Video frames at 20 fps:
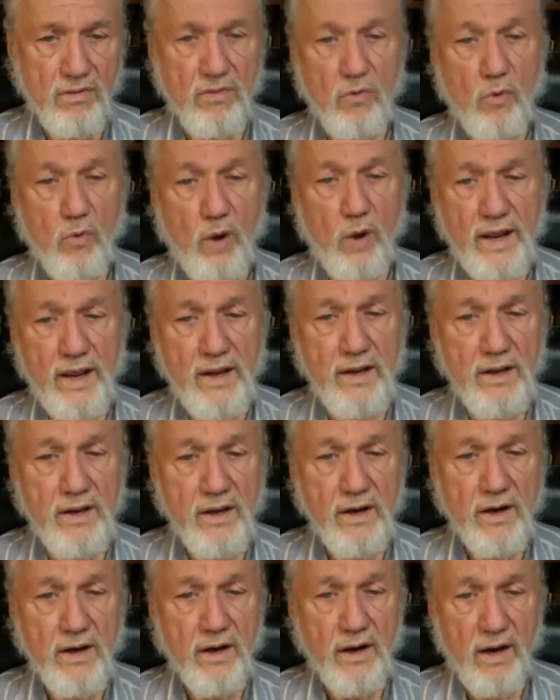the way
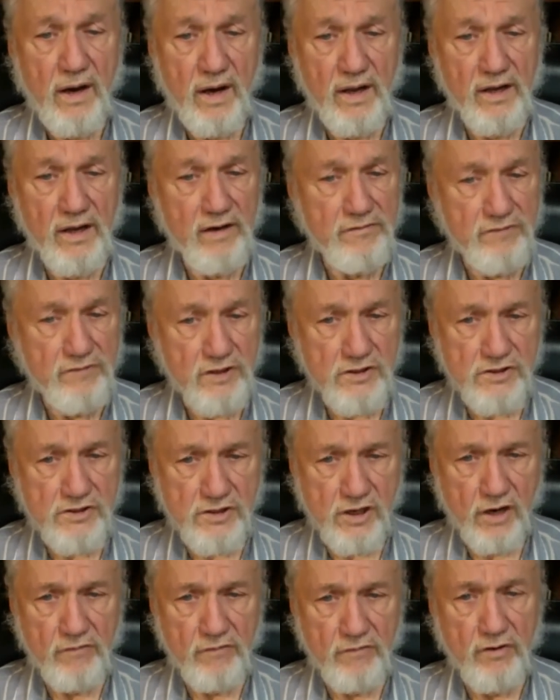I have
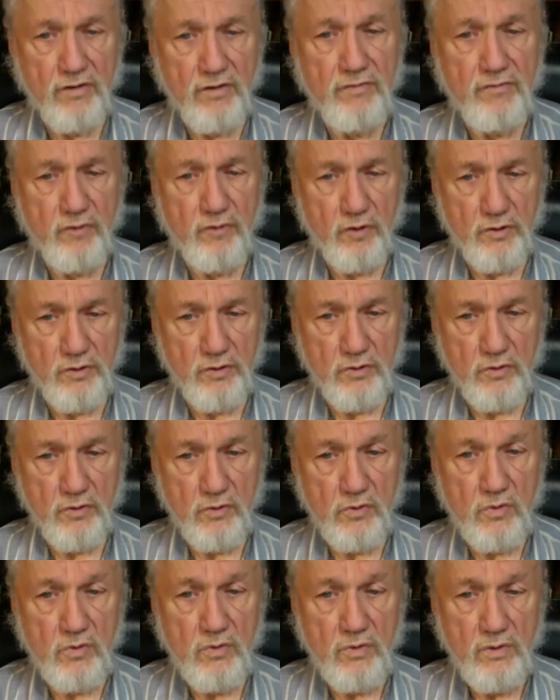discovered for
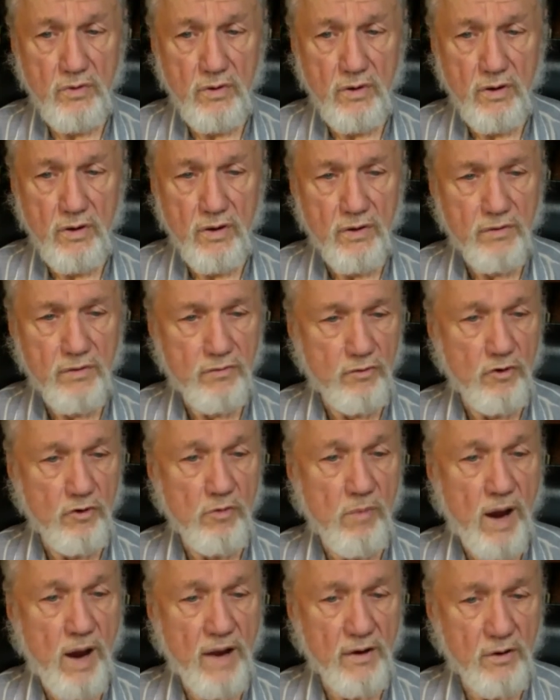you through
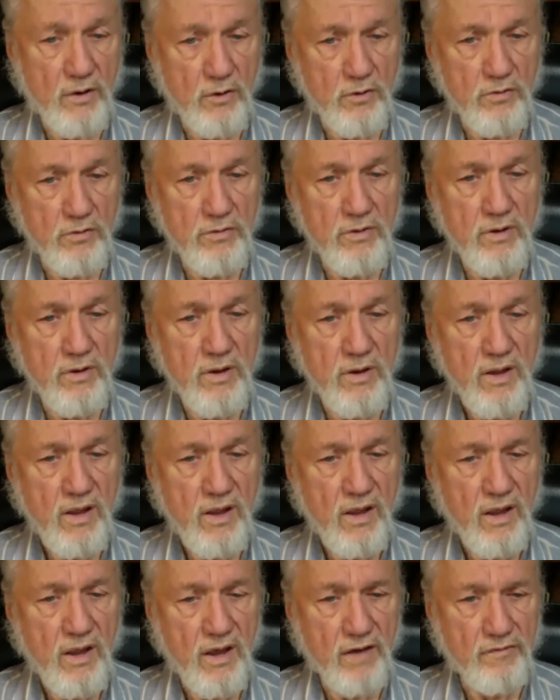my own
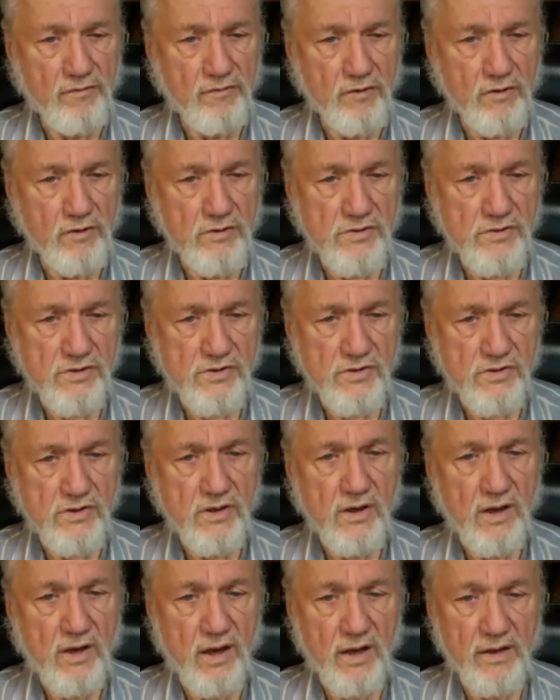efforts
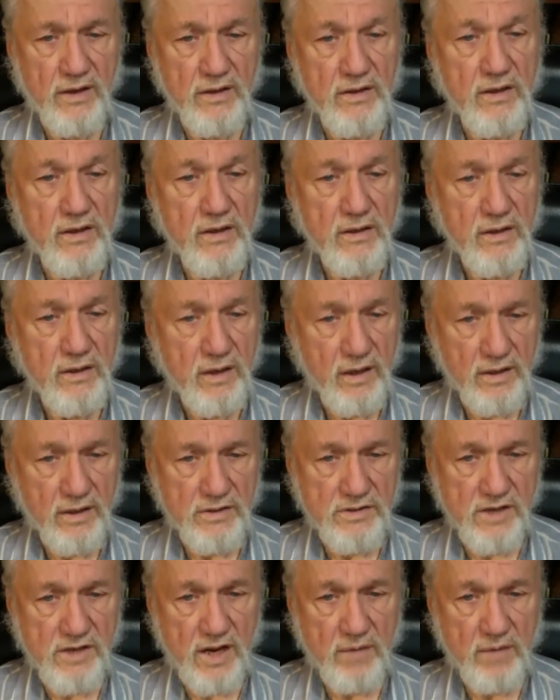and
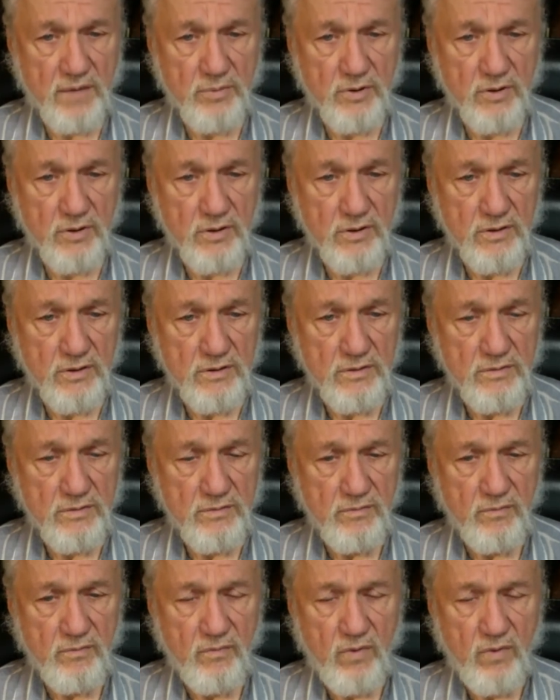example.
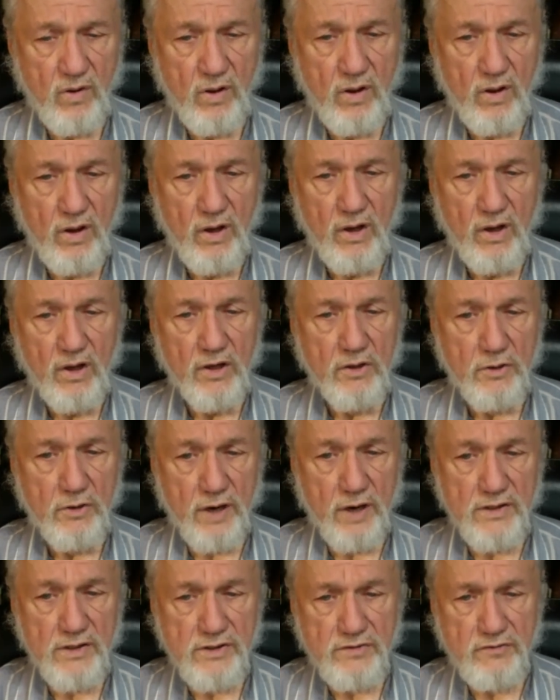
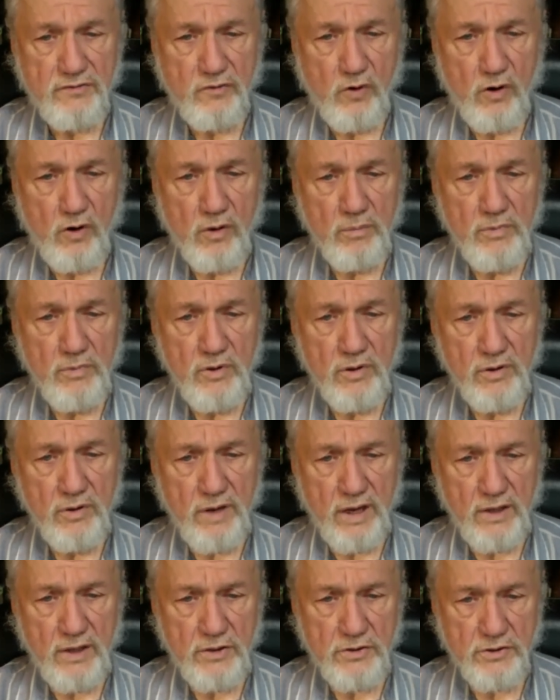Transform your
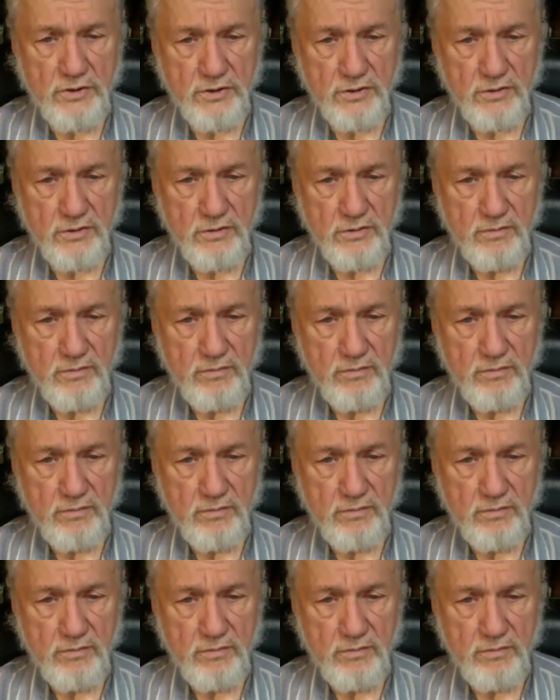nature